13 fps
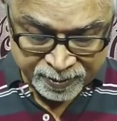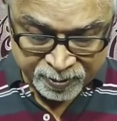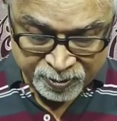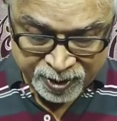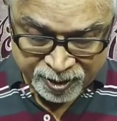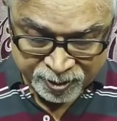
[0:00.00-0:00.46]

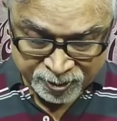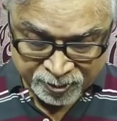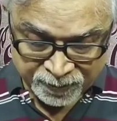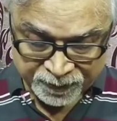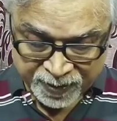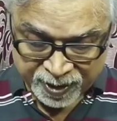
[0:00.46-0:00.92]
We
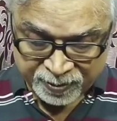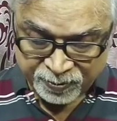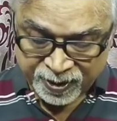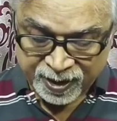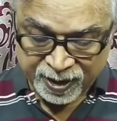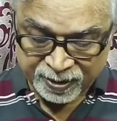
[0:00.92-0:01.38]
know that
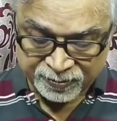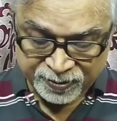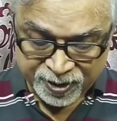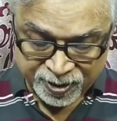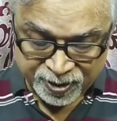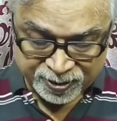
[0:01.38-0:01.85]
we are
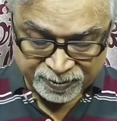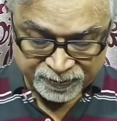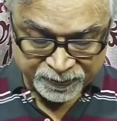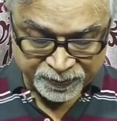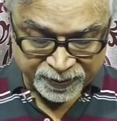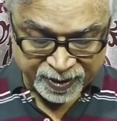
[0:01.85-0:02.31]
of God
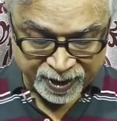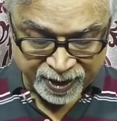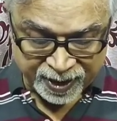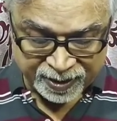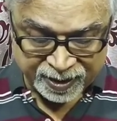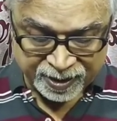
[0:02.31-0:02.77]
and